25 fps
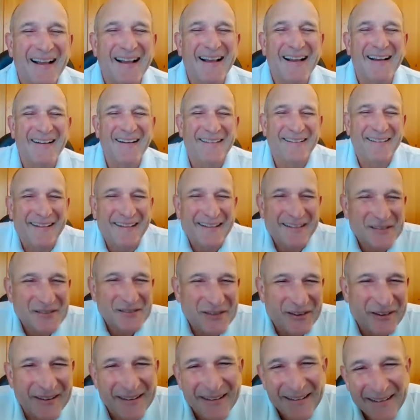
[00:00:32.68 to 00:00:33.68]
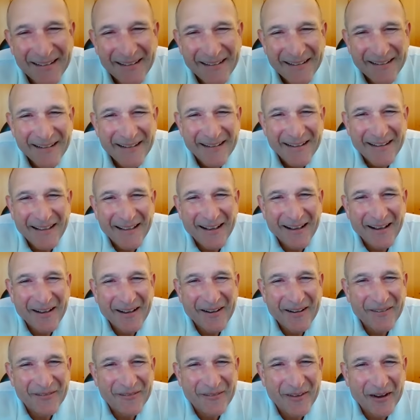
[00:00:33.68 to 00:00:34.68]
All right, sure.
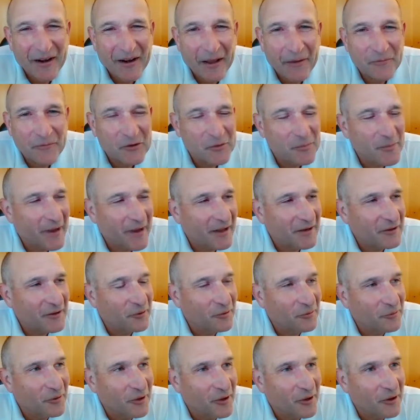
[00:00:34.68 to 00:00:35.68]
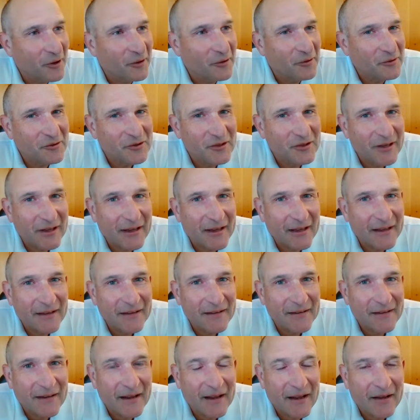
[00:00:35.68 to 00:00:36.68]
Uh, my name's Emanuel Rose,
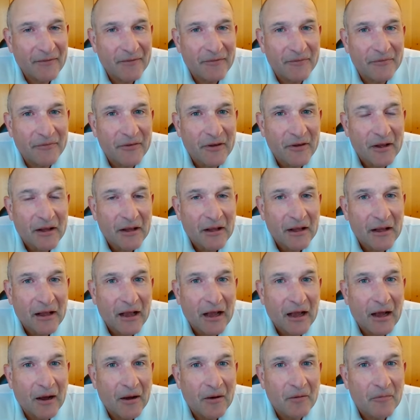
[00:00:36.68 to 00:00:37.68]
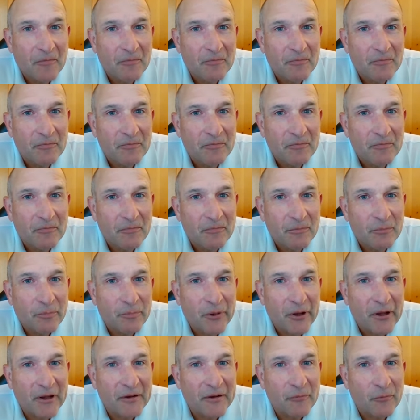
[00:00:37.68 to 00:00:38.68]
and I've um,
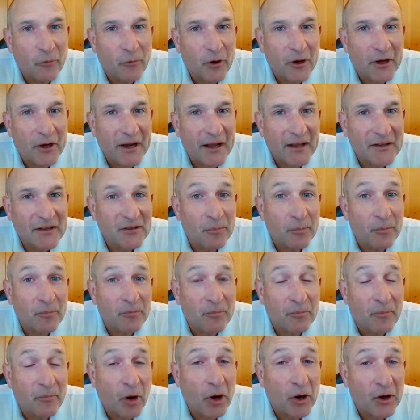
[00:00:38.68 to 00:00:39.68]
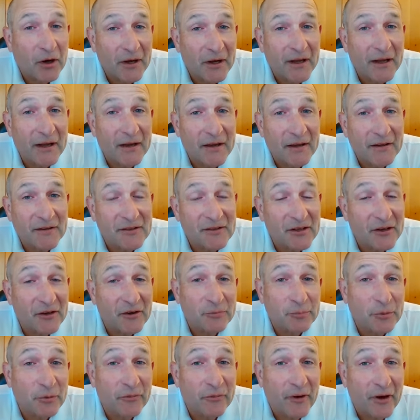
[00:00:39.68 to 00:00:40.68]
been working as a marketing and
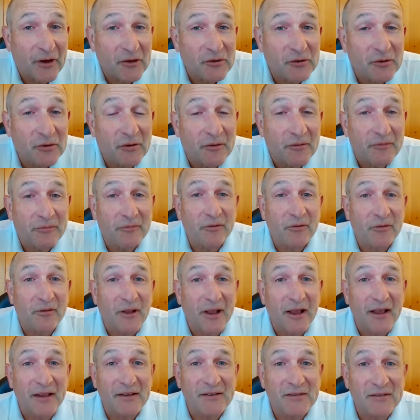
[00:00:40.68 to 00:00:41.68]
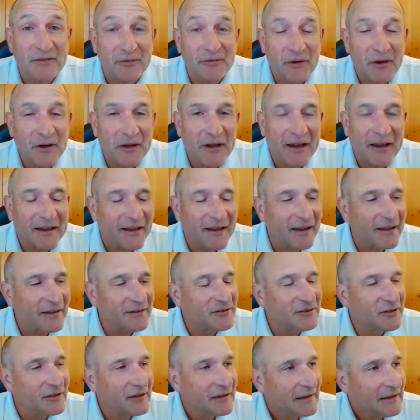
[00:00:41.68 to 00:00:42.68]
sales professional for the last three
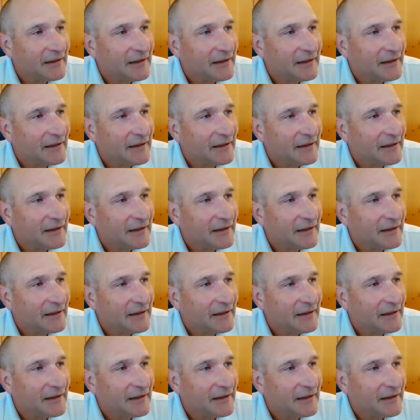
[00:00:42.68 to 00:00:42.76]
decades.